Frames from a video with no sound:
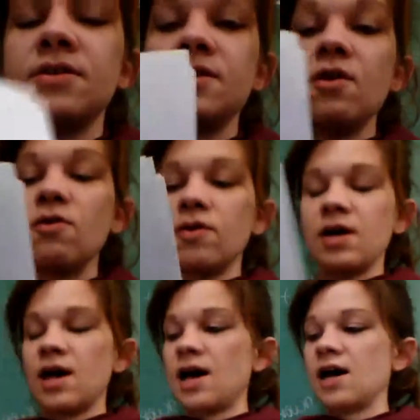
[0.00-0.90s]
So
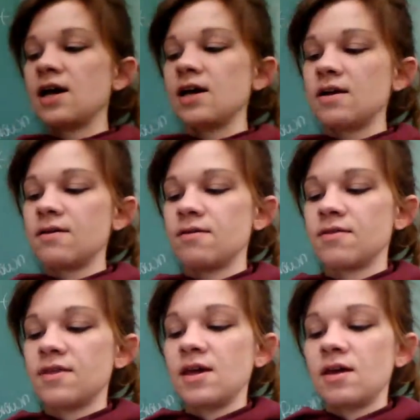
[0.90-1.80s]
I
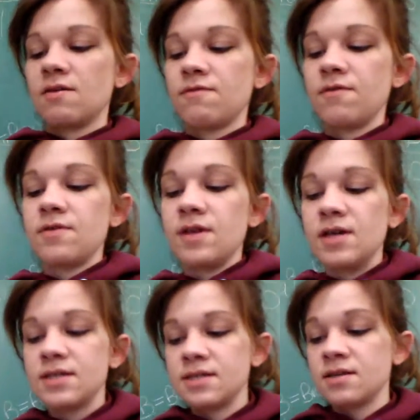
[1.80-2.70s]
think for
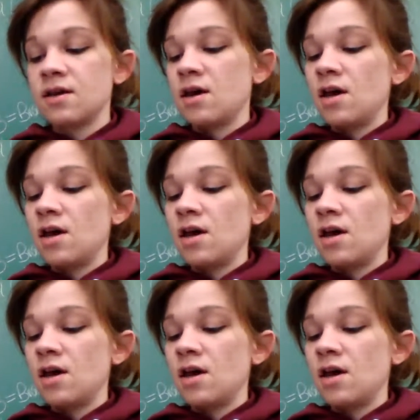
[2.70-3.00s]
this,